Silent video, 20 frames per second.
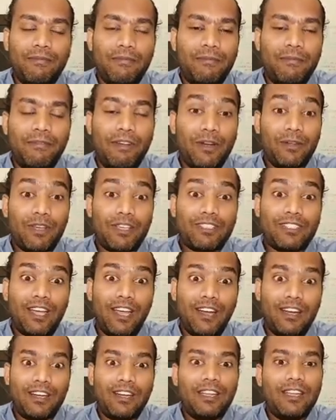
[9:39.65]
Where do I
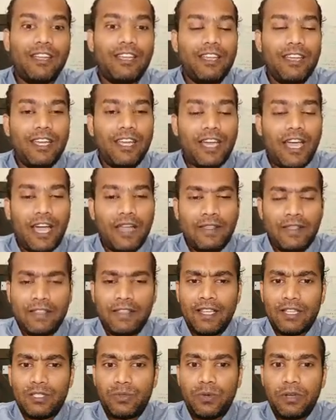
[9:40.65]
start? I think
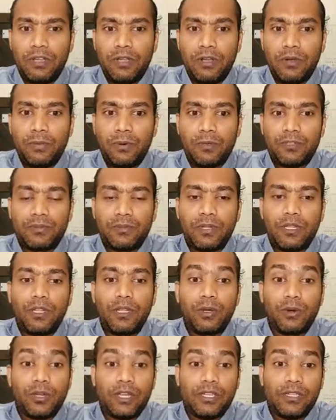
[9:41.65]
that's where you need to possibly
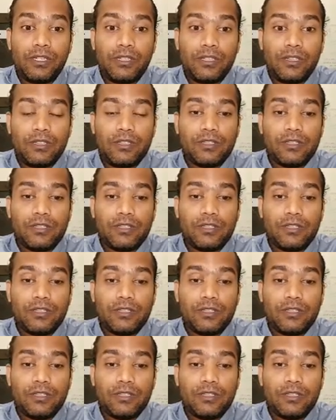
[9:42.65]
look in.